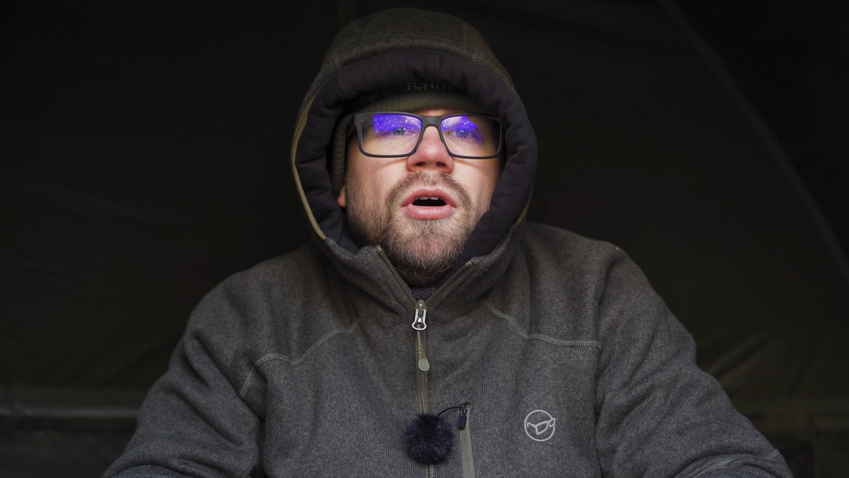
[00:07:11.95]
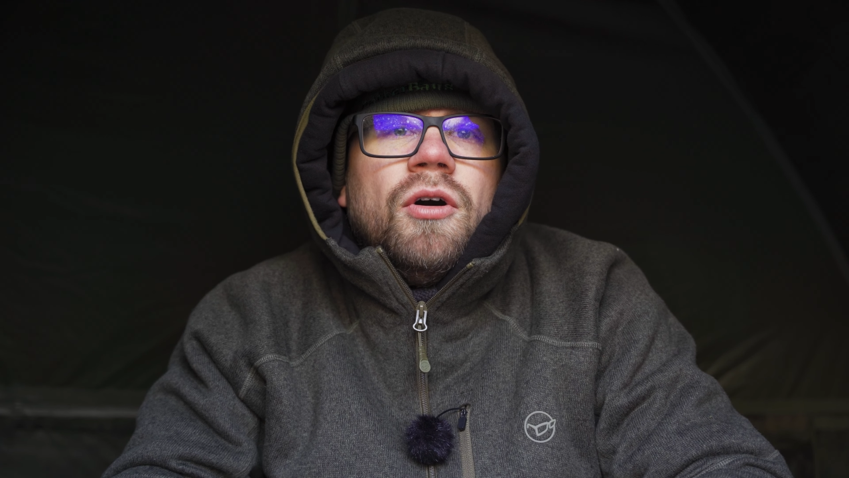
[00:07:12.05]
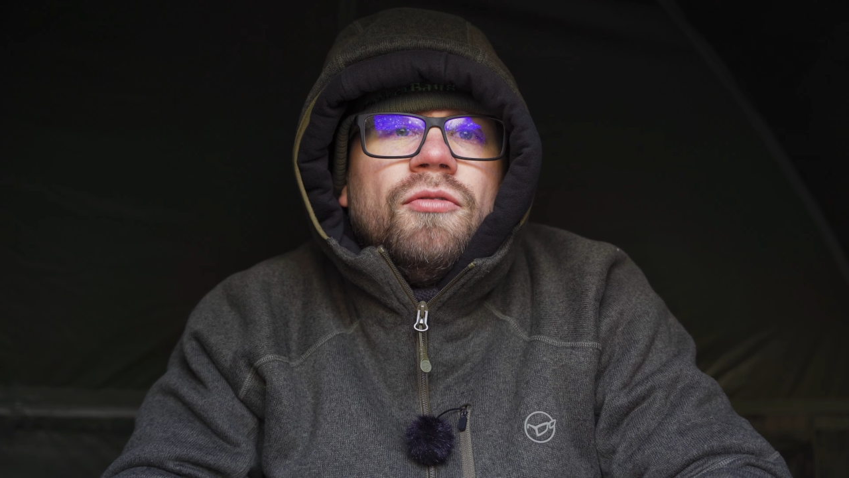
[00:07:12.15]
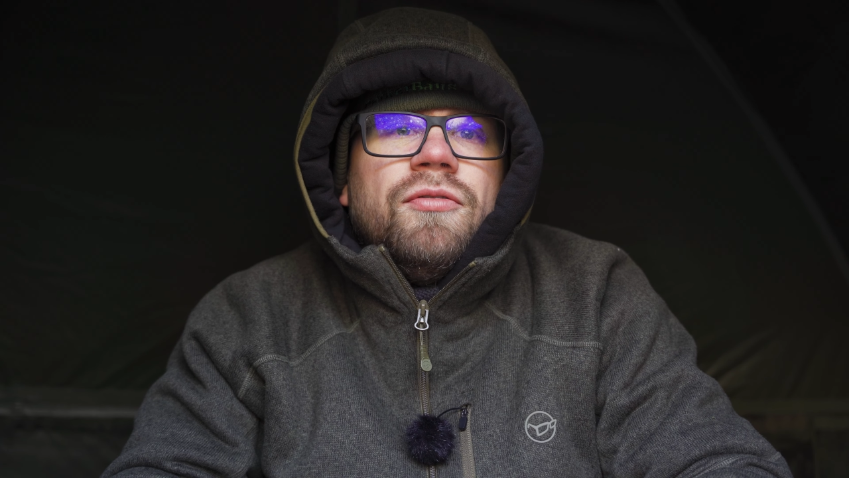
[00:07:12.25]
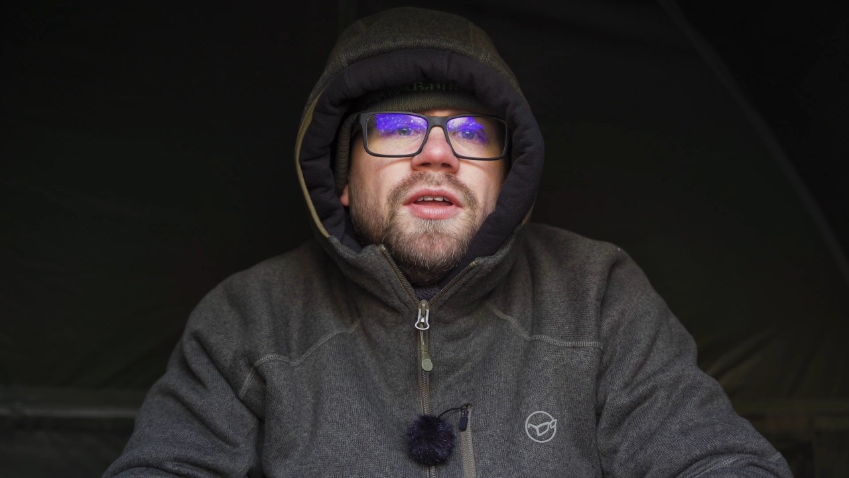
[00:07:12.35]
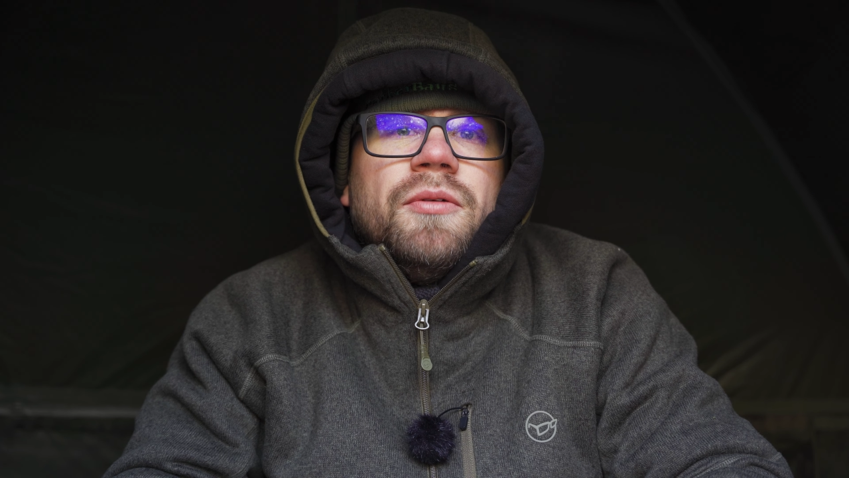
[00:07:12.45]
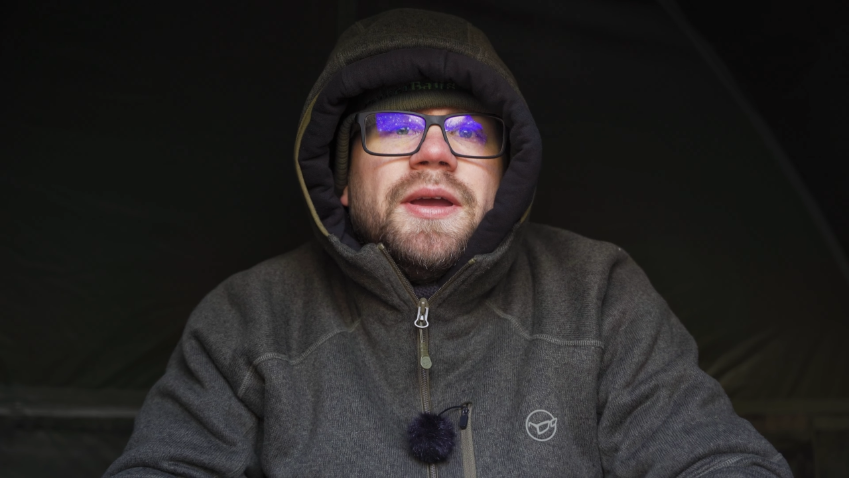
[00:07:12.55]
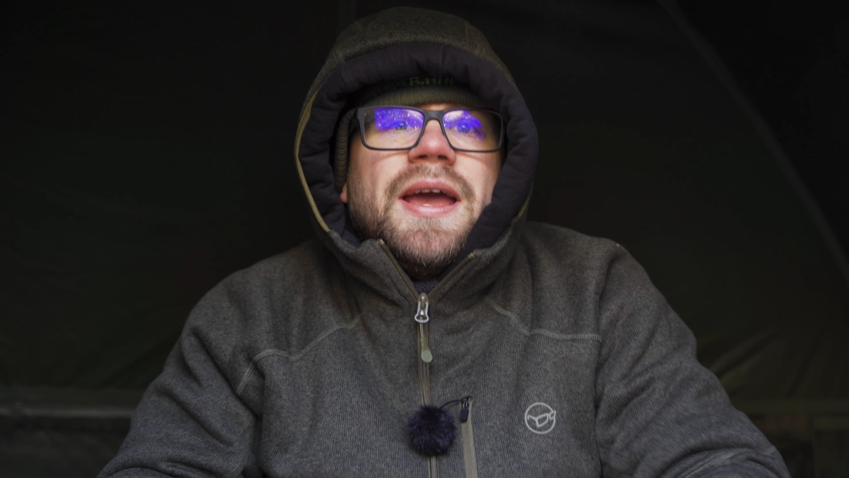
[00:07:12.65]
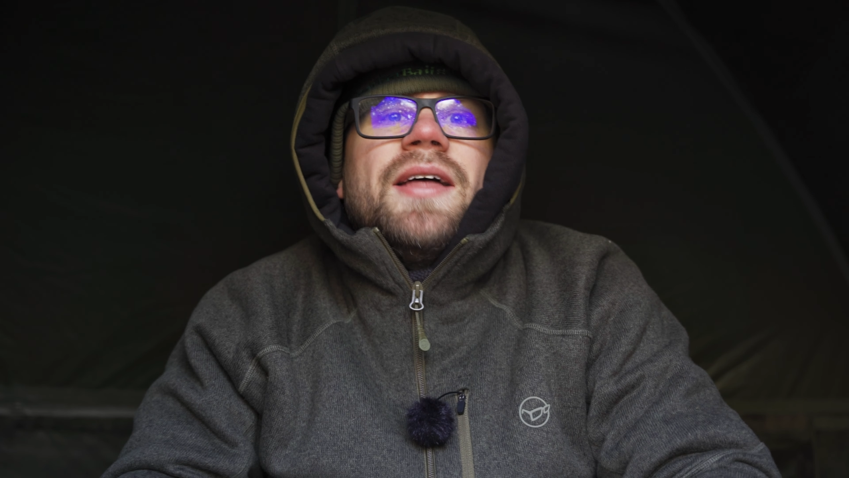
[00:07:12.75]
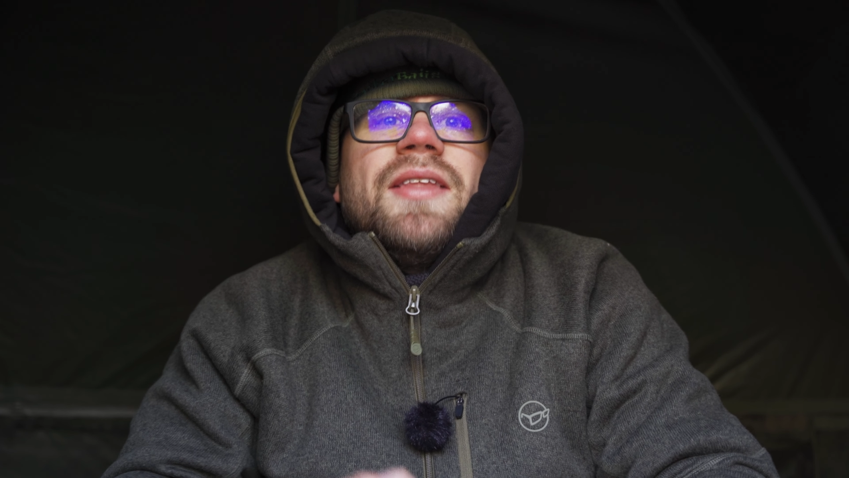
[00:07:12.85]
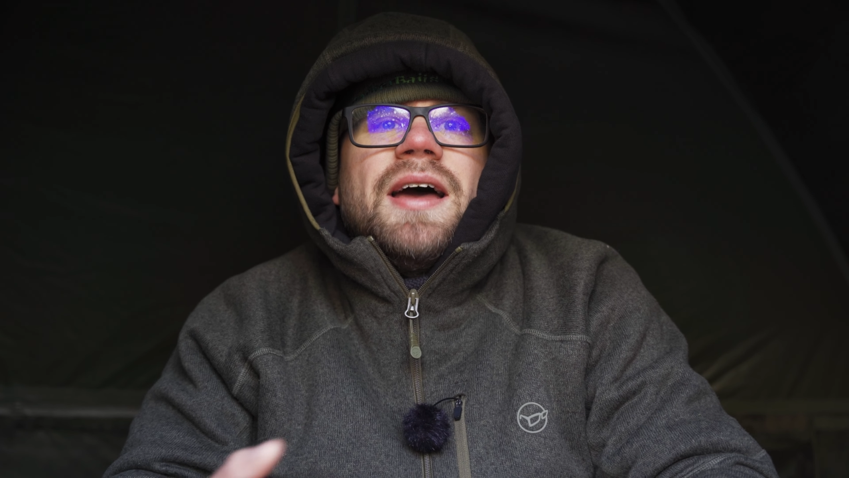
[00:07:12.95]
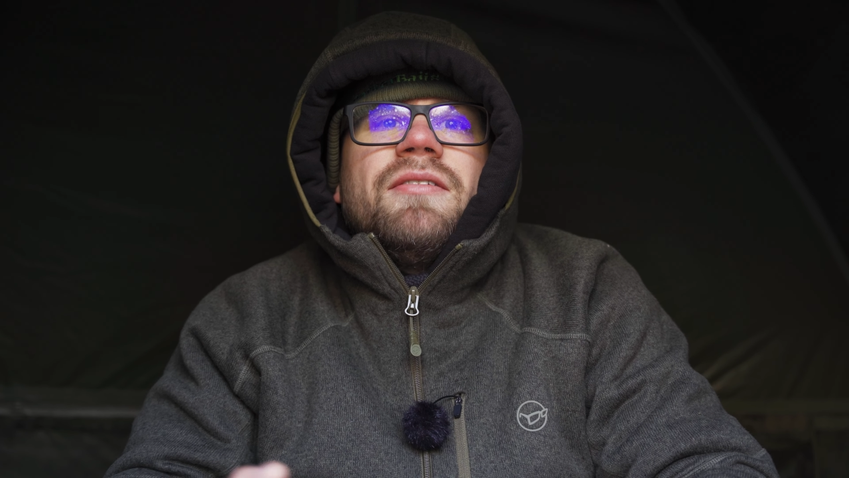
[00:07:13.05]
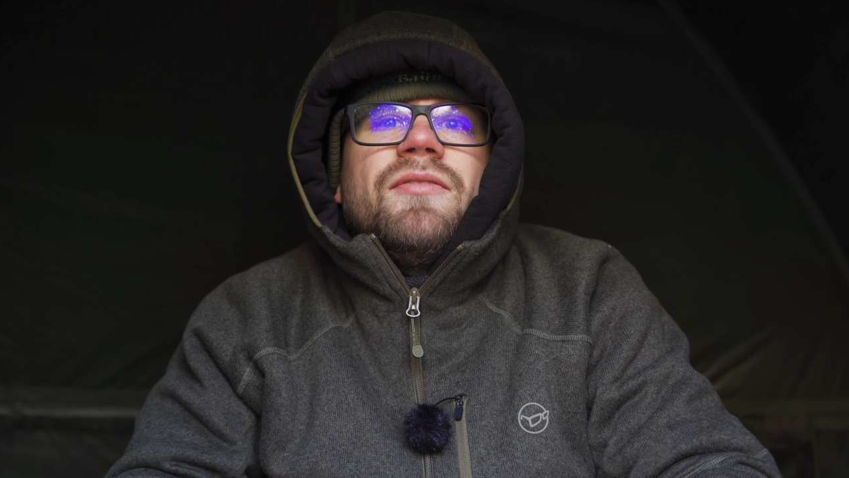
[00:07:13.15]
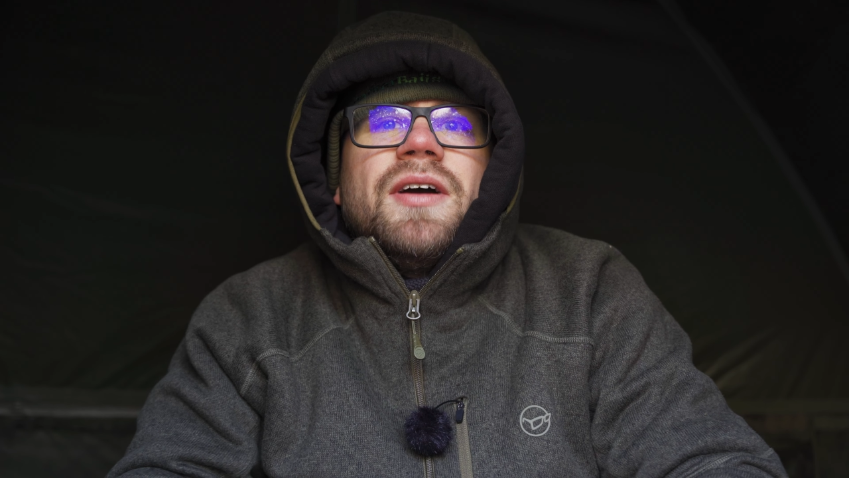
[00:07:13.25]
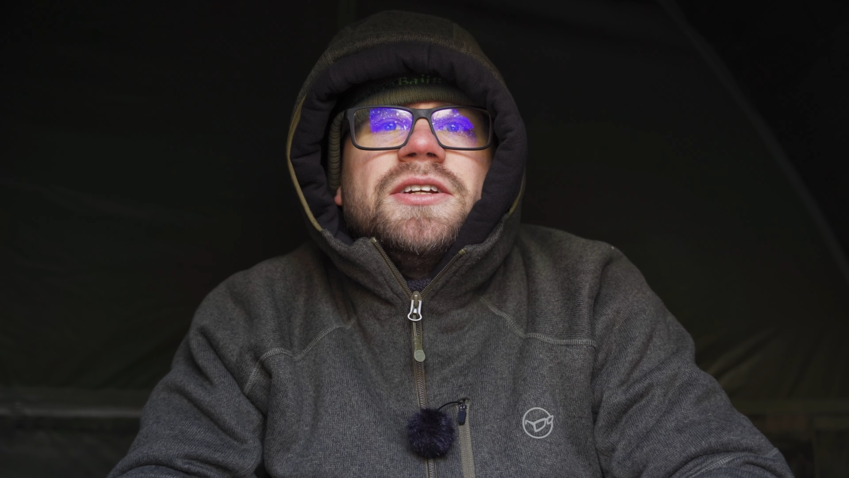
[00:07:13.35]
hopefully we get
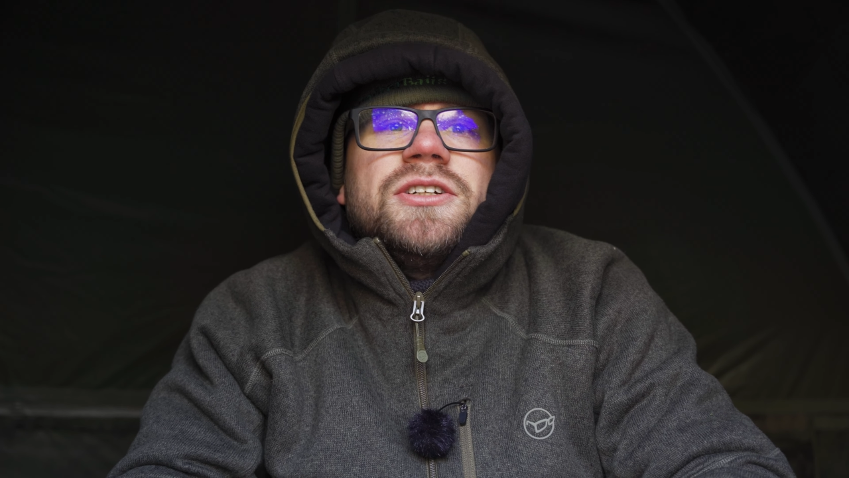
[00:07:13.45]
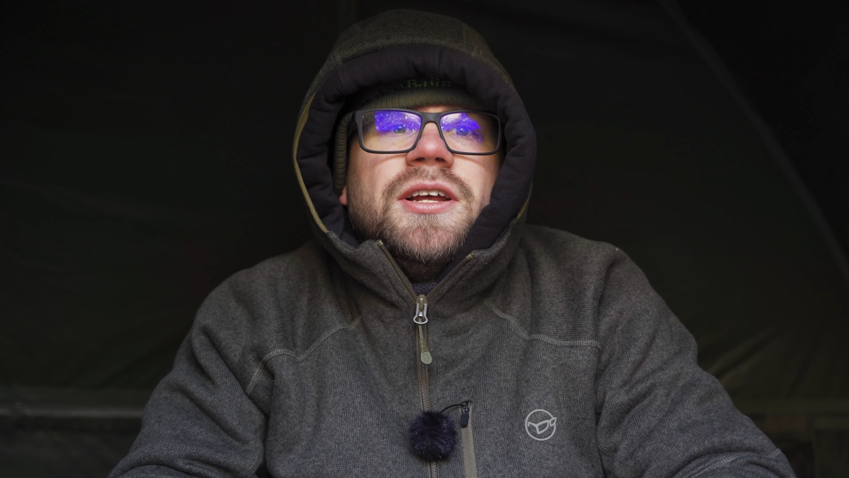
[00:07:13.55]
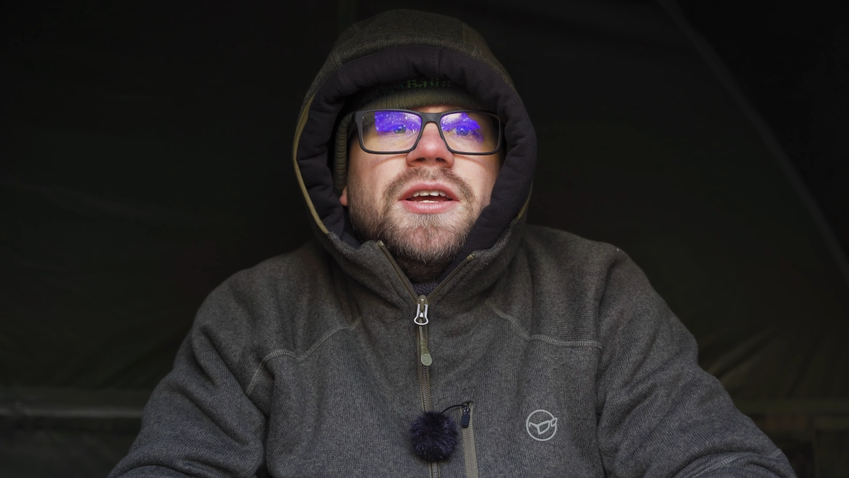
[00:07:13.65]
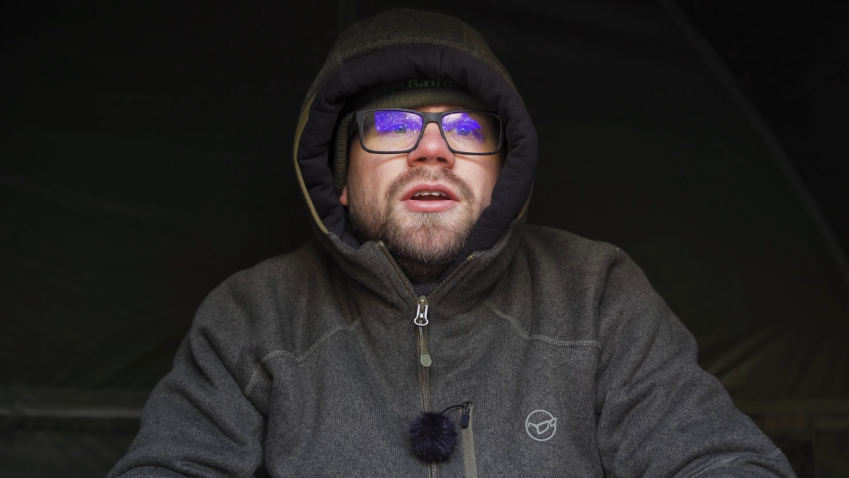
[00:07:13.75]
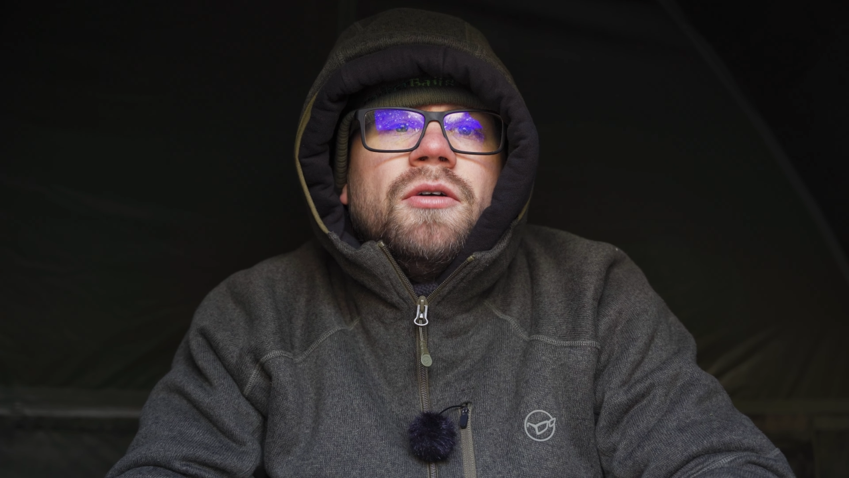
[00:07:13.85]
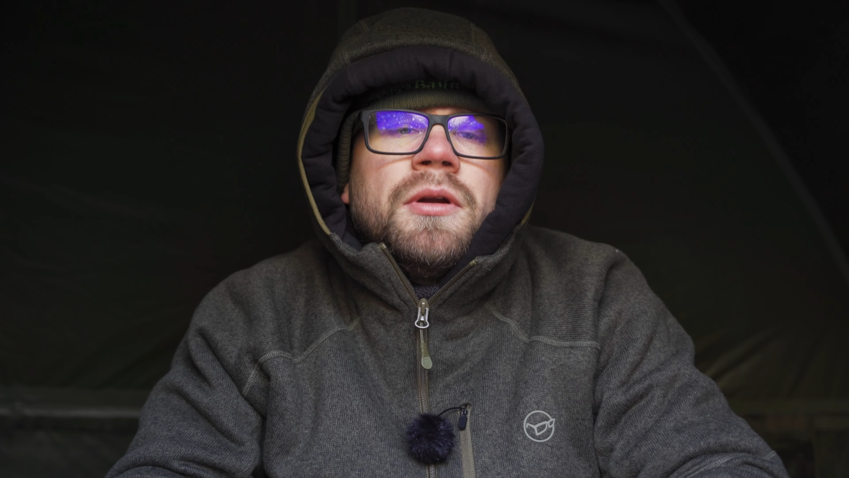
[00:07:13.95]
there eventually, you know.